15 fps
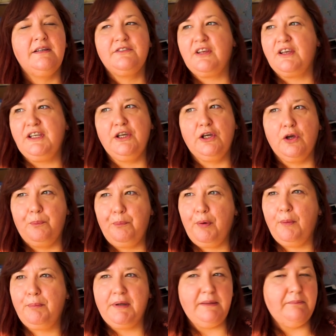So you could
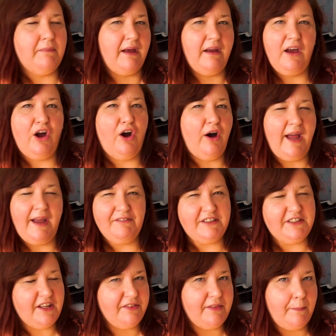probably, ma I haven't
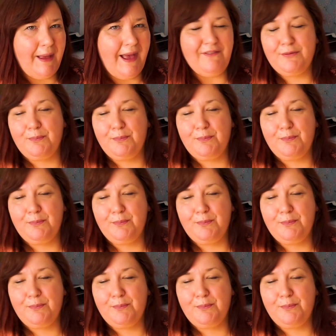done the maths,